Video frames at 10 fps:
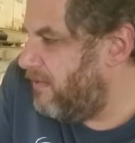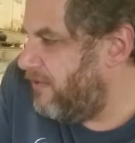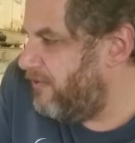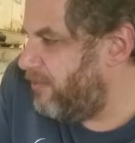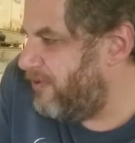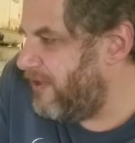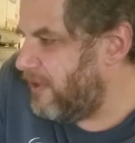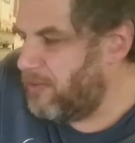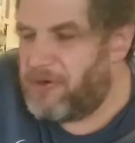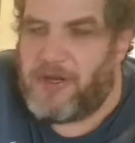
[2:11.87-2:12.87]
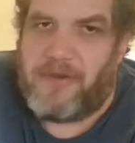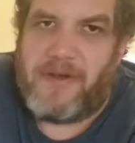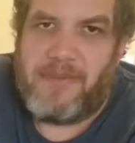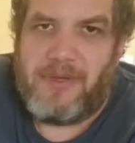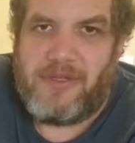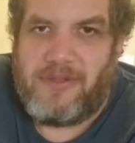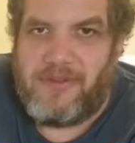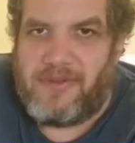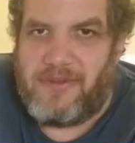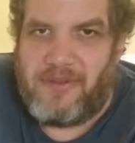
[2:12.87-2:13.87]
This particular program I
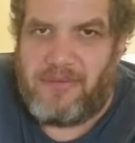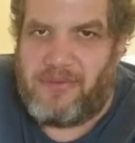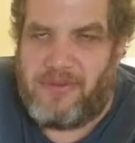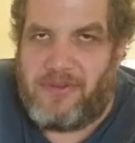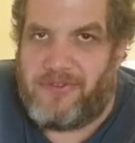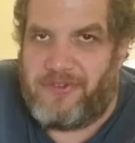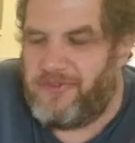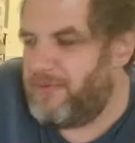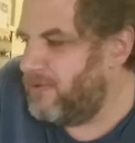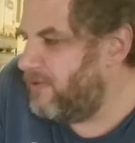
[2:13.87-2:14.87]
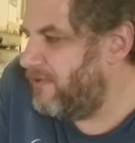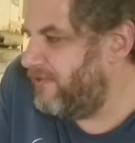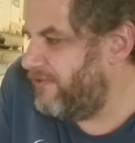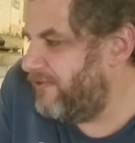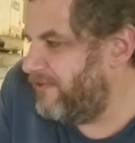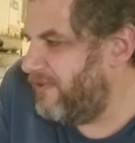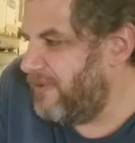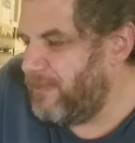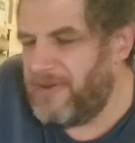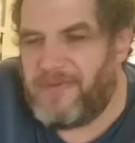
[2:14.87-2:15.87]
use this for is just
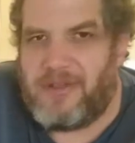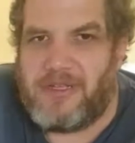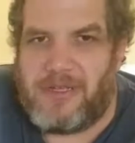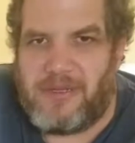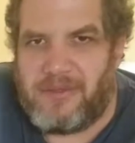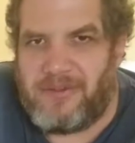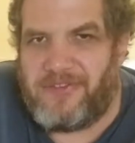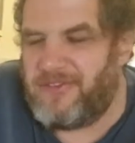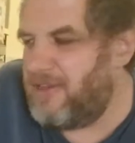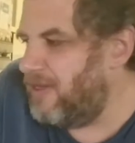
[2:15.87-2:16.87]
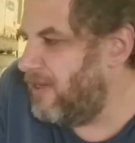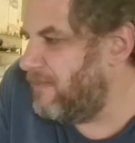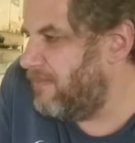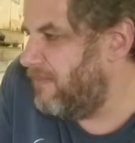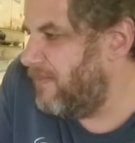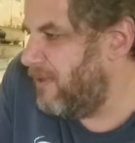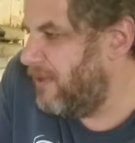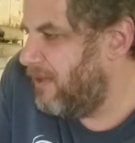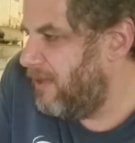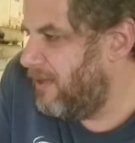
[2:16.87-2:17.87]
a bit of like a disk cleaner,
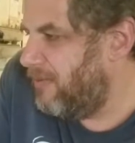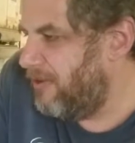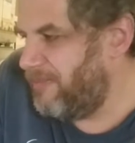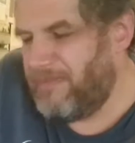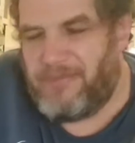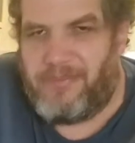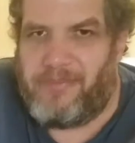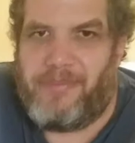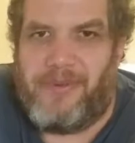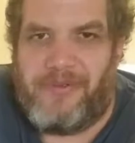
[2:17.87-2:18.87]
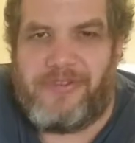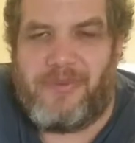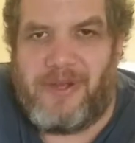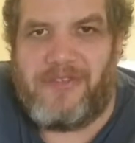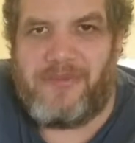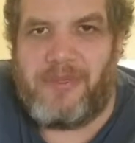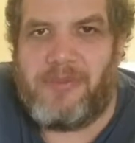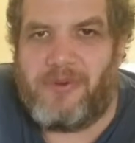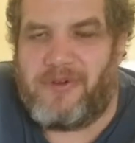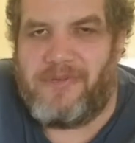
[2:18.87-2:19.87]
but in some ways a bit
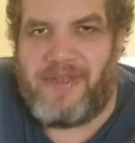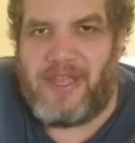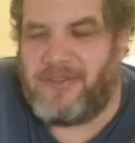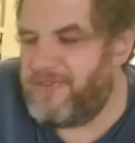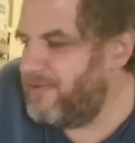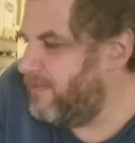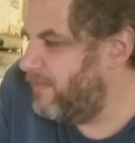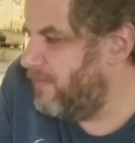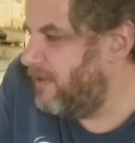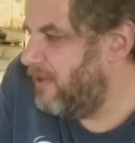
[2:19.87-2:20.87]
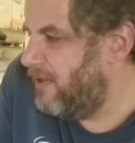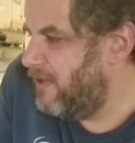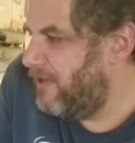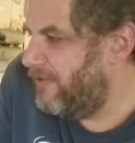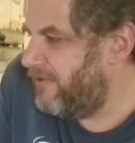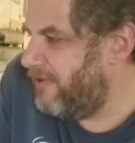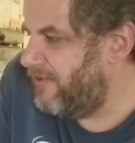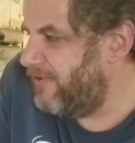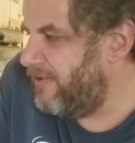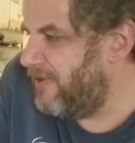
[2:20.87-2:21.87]
more advanced. So
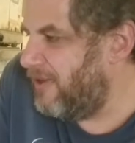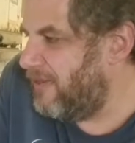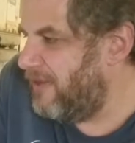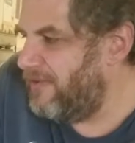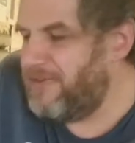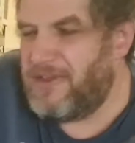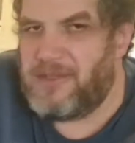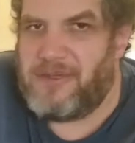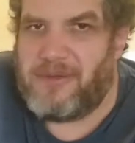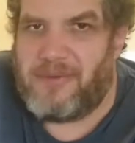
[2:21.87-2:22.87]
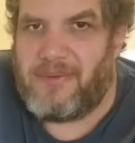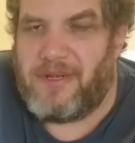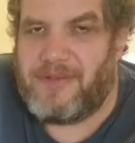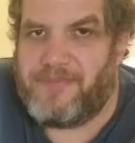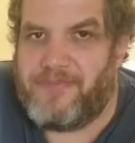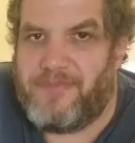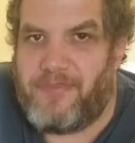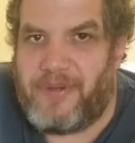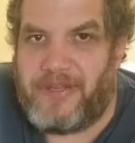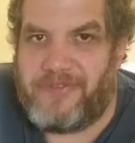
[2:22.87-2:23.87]
like things like your
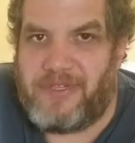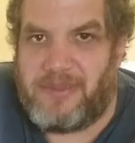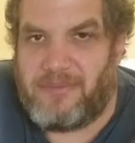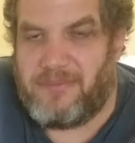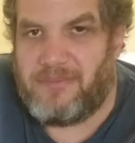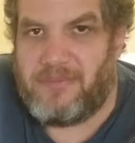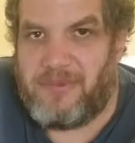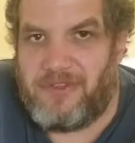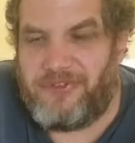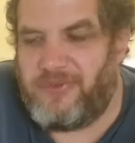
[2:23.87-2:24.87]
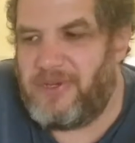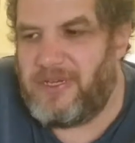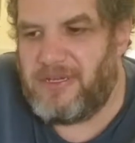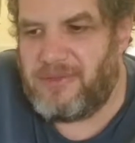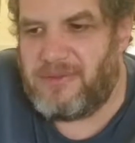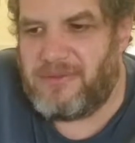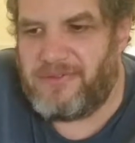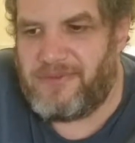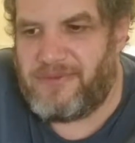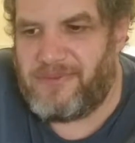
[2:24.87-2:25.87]
browsing history and
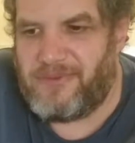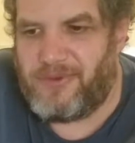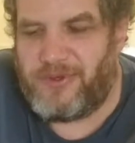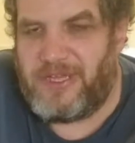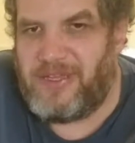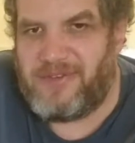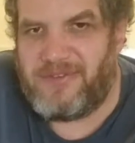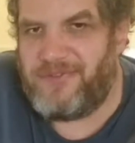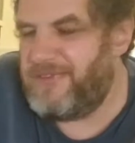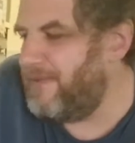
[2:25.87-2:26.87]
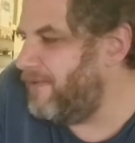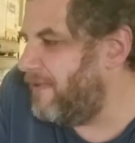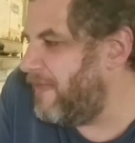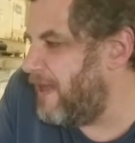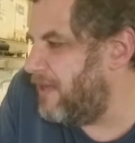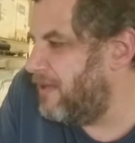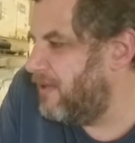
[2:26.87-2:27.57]
cookies and stuff like that.